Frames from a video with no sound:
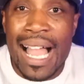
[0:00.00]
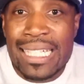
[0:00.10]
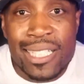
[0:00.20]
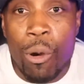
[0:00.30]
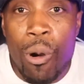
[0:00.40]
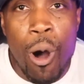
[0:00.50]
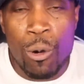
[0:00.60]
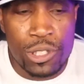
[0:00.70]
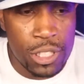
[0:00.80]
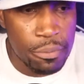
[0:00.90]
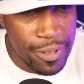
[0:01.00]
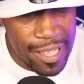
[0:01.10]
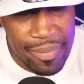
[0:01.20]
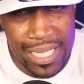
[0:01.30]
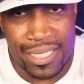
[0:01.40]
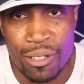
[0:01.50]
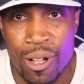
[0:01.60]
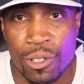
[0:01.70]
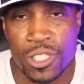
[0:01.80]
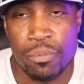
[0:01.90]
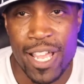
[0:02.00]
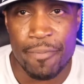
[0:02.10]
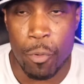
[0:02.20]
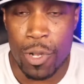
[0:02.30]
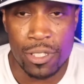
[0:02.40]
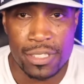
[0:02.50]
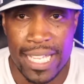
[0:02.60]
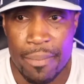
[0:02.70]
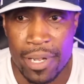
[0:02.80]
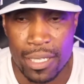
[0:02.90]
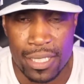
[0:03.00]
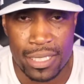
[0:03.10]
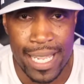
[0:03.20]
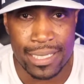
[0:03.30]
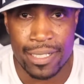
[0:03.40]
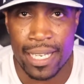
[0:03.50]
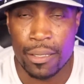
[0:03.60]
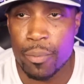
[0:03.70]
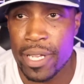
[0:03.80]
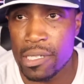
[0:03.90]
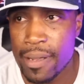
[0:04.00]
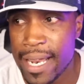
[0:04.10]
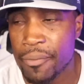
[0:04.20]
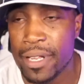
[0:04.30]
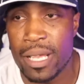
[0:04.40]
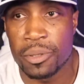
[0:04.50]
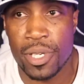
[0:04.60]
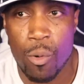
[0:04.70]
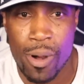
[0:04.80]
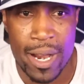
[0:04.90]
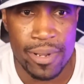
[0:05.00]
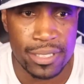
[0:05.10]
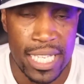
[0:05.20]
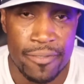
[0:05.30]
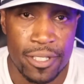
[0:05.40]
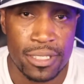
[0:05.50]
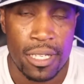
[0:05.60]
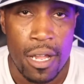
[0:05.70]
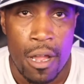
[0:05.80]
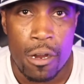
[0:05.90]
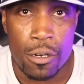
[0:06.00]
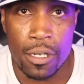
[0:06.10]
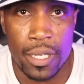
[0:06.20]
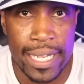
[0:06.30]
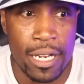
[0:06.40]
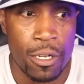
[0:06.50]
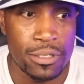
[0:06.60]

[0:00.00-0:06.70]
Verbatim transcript: Don't hold your breath, man. Don't hold your breath, but we'll see. But it looks like they're getting a little bit creative when it comes to our wide receivers early in O